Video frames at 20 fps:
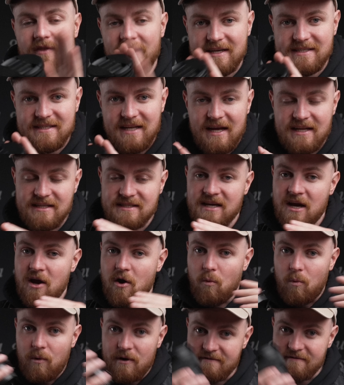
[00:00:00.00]
this lens
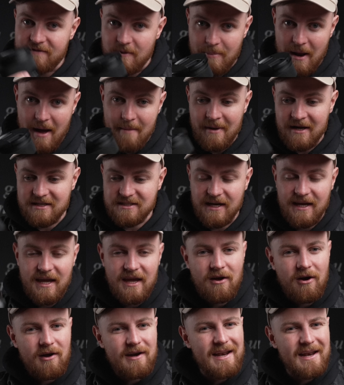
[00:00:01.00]
with the Blackmagic, it
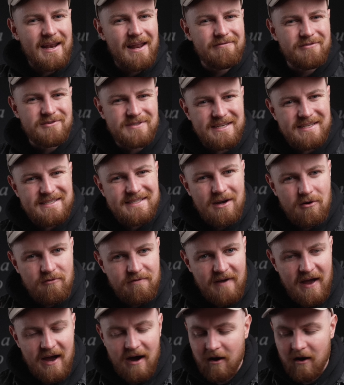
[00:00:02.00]
kind of levels itself
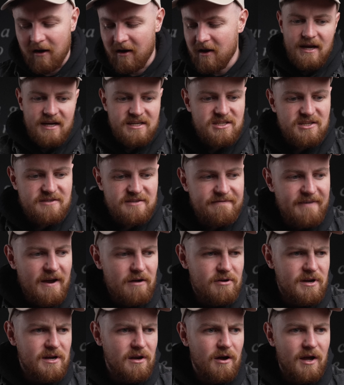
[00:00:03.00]
out. It's just
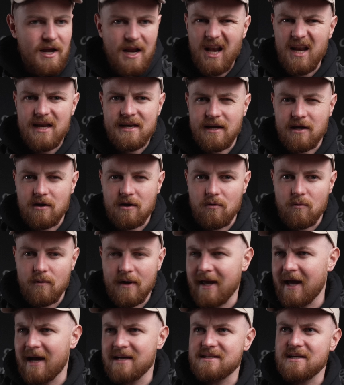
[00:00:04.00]
very clinical.
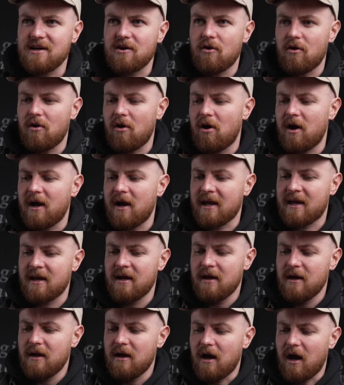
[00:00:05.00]
It hasn't got
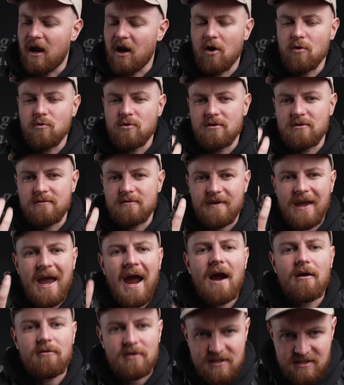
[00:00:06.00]
a load of
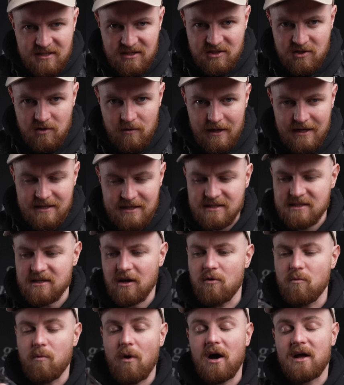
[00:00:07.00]
character to it.
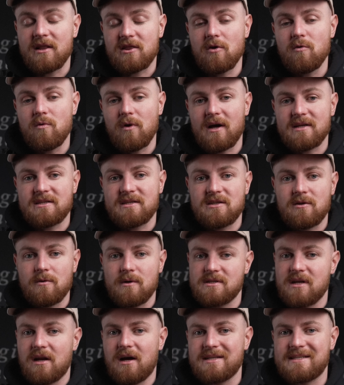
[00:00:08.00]
So what I do like to do
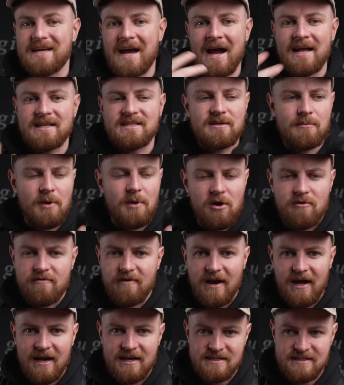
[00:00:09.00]
is I like to add some
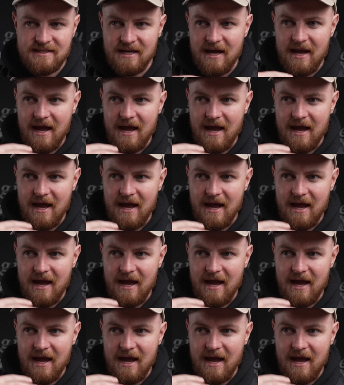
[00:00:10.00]
overlays,